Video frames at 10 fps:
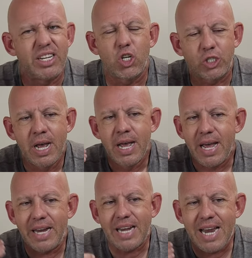And just,
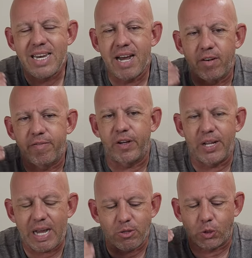I never
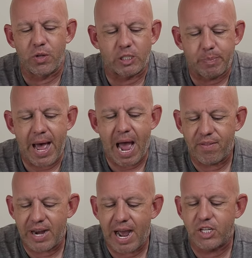felt like I was throwing this
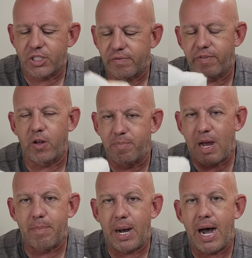bag that I just felt in
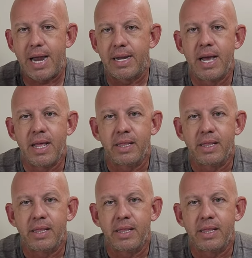my mind,